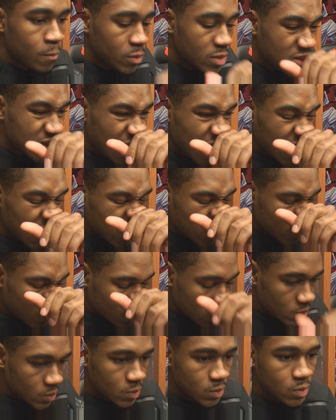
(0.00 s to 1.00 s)
We just
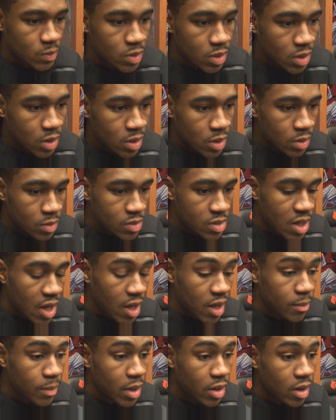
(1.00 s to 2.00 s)

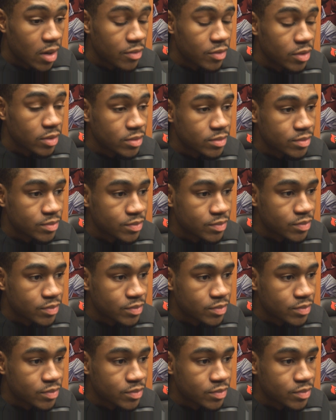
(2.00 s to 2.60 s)
gotta get better effort.